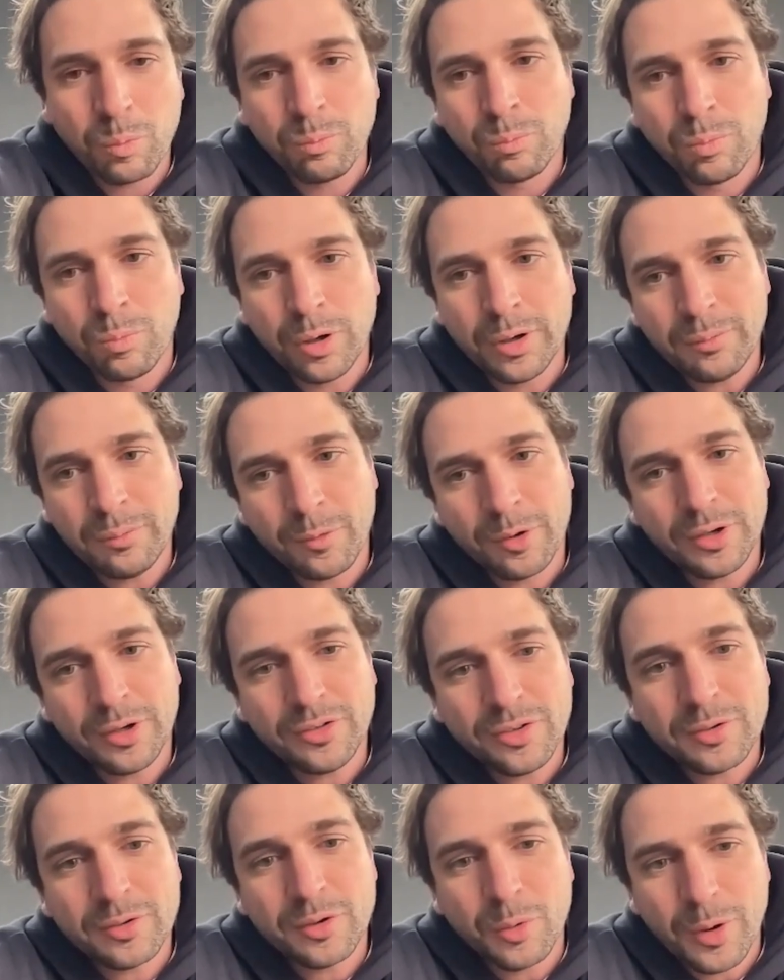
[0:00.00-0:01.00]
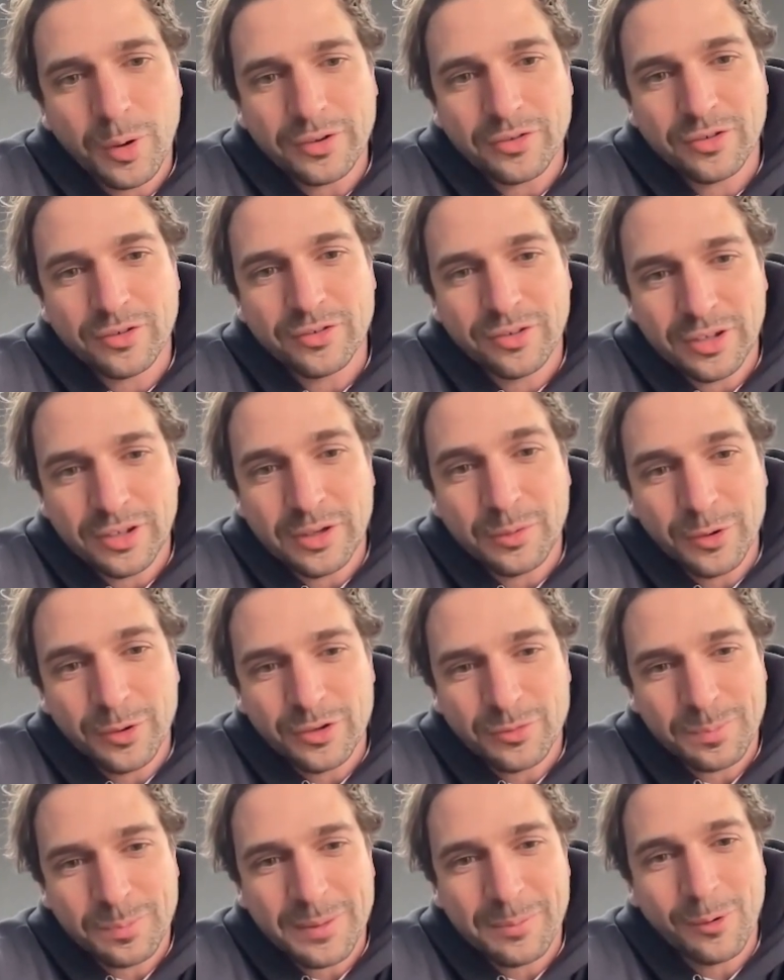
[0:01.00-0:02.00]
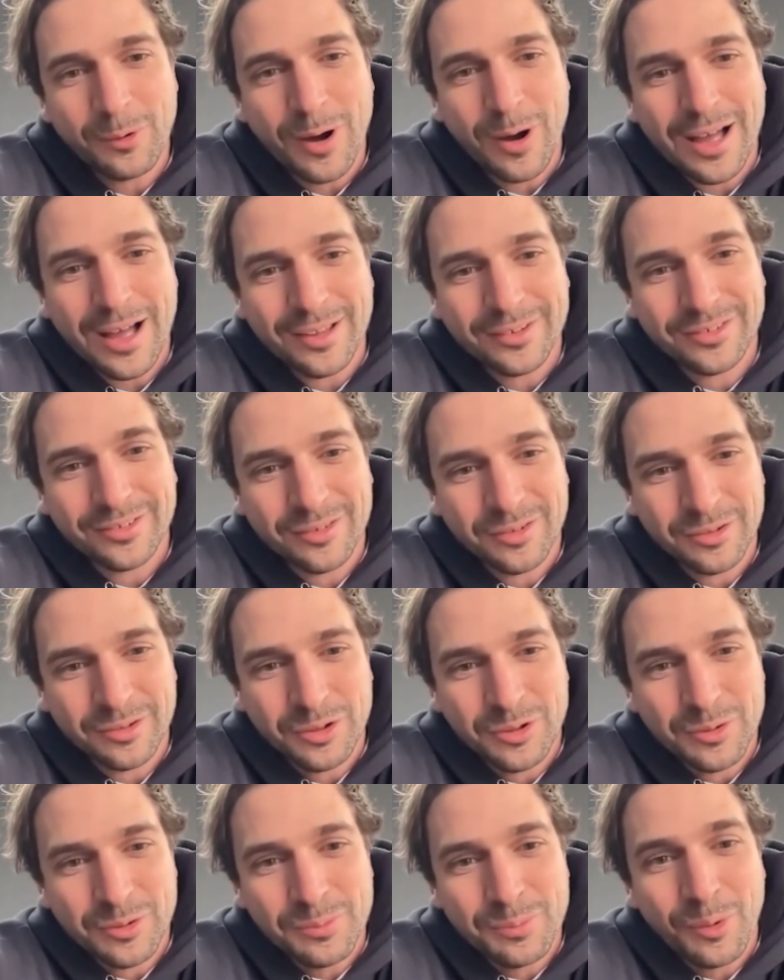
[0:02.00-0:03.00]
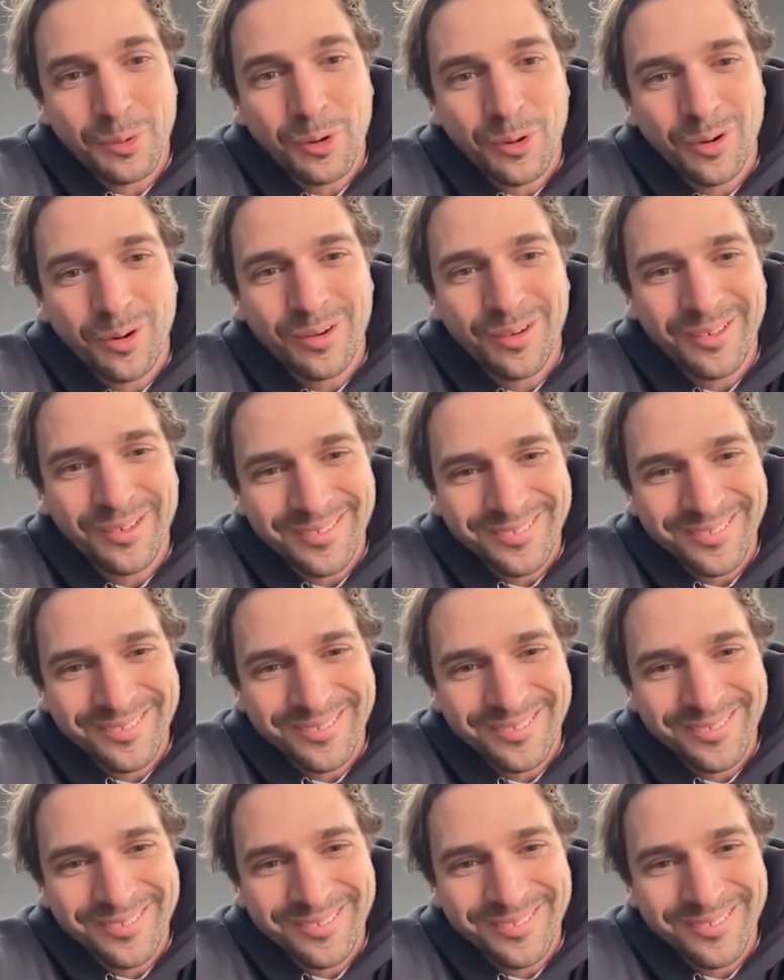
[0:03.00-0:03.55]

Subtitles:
What are some questions that you wish people asked you more?